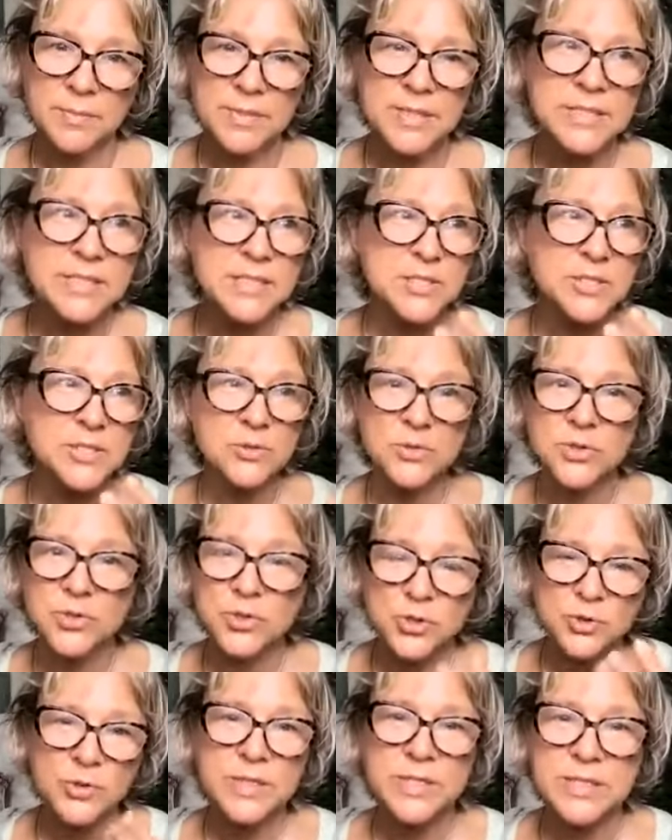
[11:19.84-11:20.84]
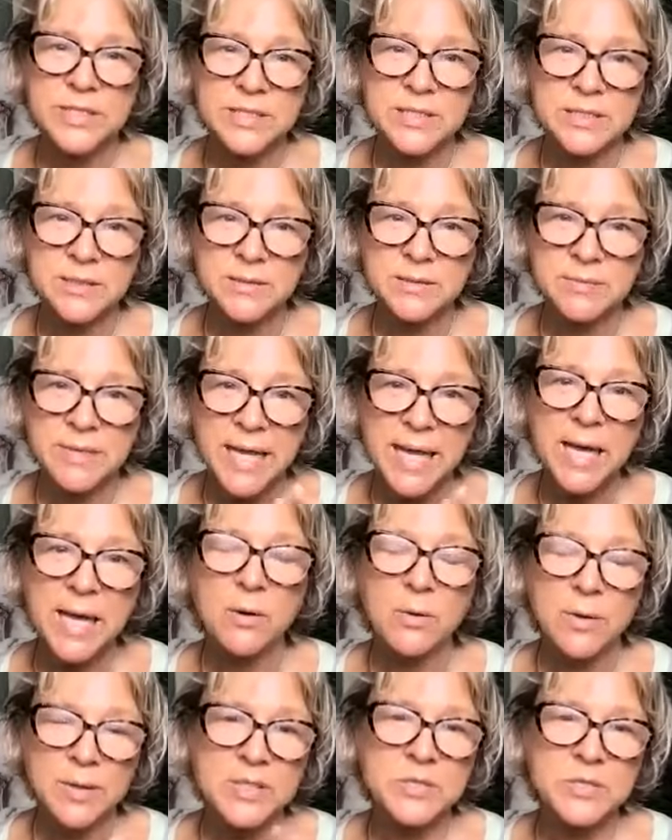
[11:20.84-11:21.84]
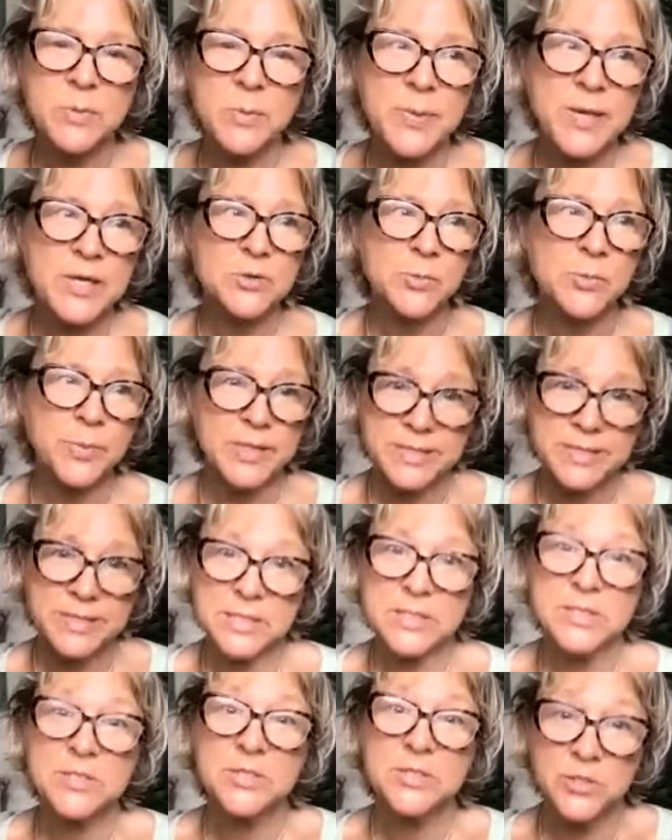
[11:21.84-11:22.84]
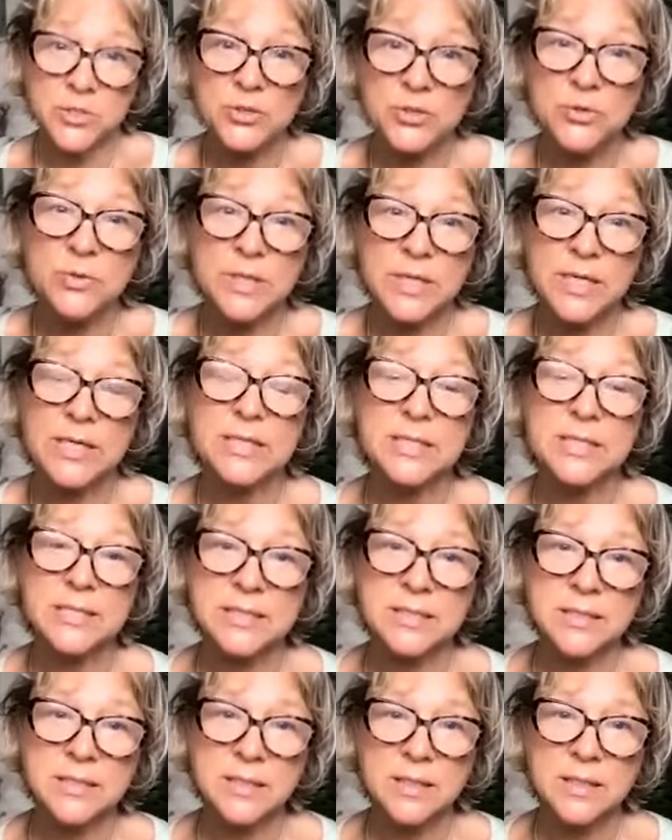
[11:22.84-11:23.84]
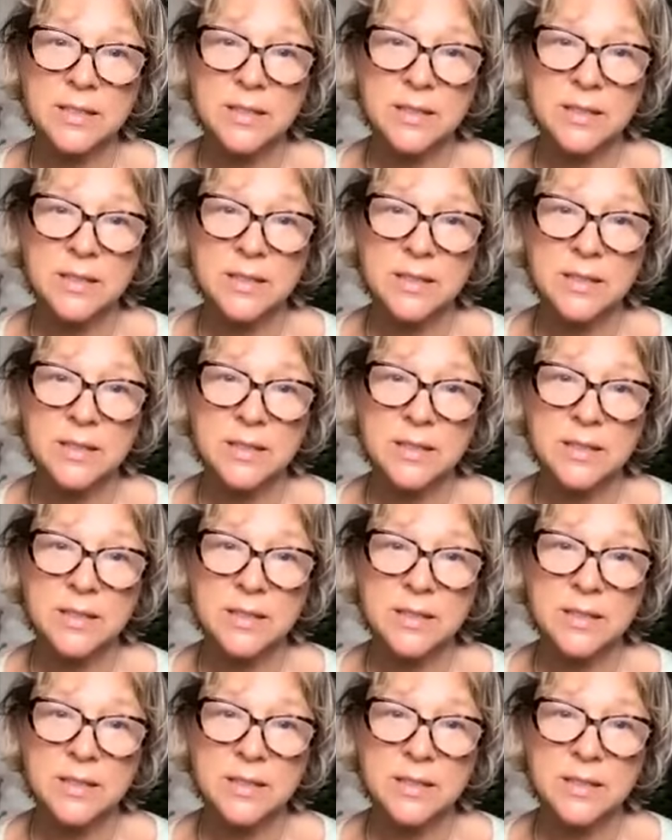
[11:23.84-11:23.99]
This is your choice now in this perpetual present to do this.